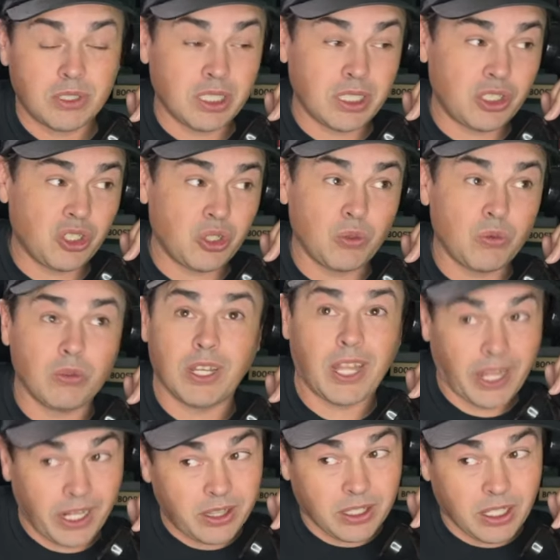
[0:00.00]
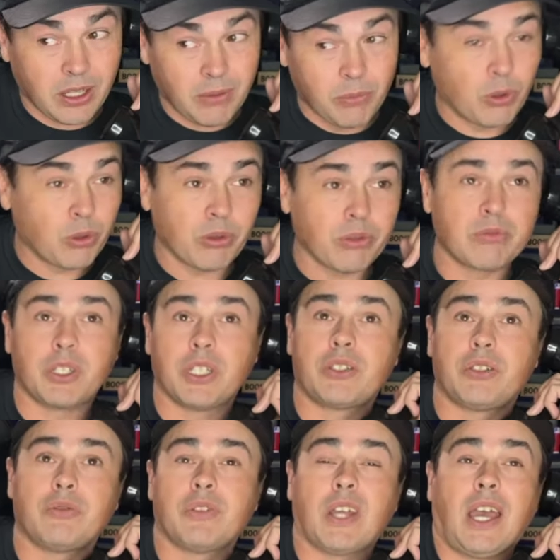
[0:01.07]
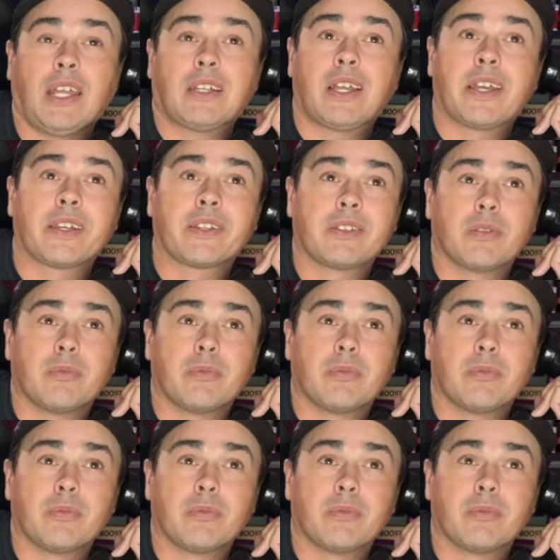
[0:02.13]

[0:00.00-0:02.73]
Did you like them or did you not like them?